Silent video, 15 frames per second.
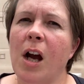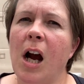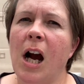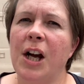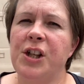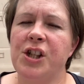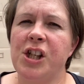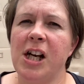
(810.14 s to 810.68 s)
I
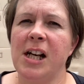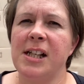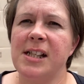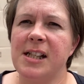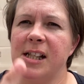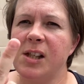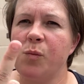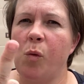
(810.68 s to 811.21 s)

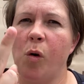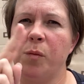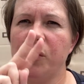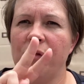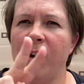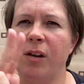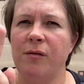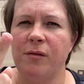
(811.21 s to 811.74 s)
just swapped
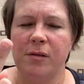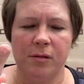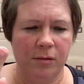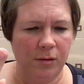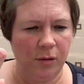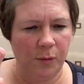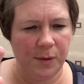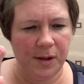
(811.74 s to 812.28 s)
around,
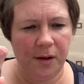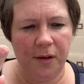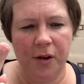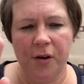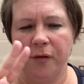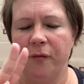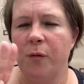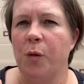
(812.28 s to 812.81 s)
no, it's the
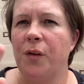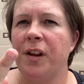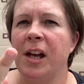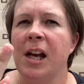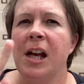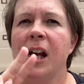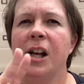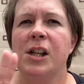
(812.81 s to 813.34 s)
third and fourth,
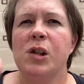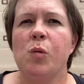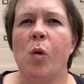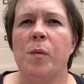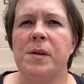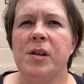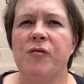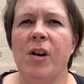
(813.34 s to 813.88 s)

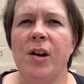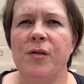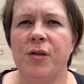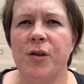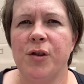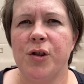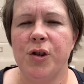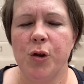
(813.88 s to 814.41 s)
swapped around
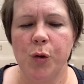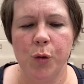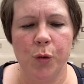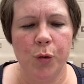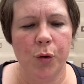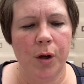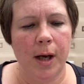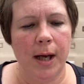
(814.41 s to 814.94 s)
the
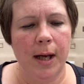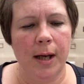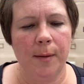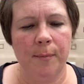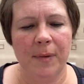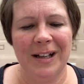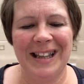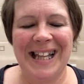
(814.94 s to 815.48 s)
2
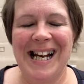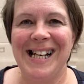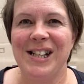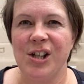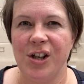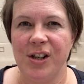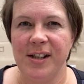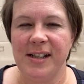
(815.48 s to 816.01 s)

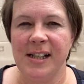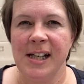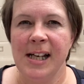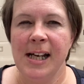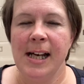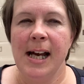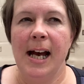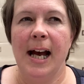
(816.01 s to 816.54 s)
letters.
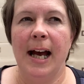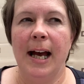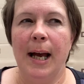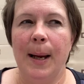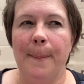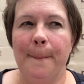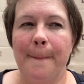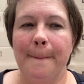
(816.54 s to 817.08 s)

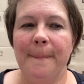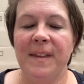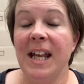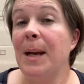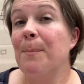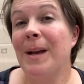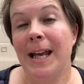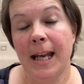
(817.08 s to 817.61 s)
They
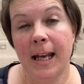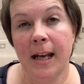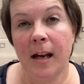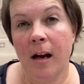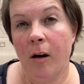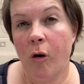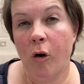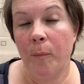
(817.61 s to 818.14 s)
may
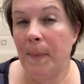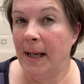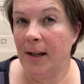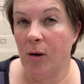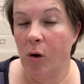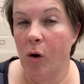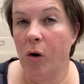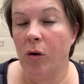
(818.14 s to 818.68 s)
or may
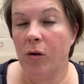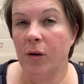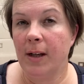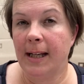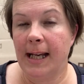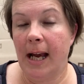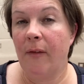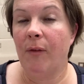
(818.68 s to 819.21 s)
not
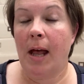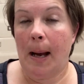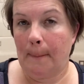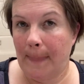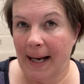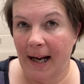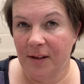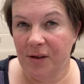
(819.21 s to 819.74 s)
get that
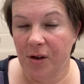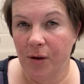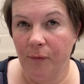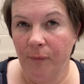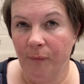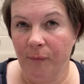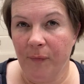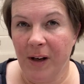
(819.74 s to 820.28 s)

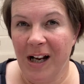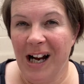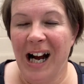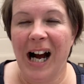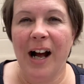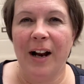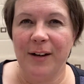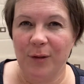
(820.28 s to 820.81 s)
pattern
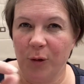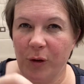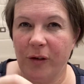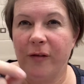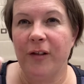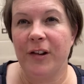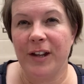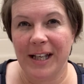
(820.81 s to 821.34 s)
and look
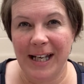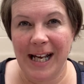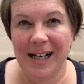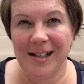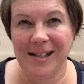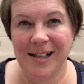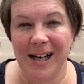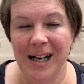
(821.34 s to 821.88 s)
for it the
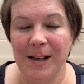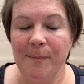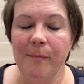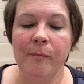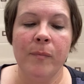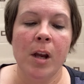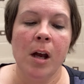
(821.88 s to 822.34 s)
next time.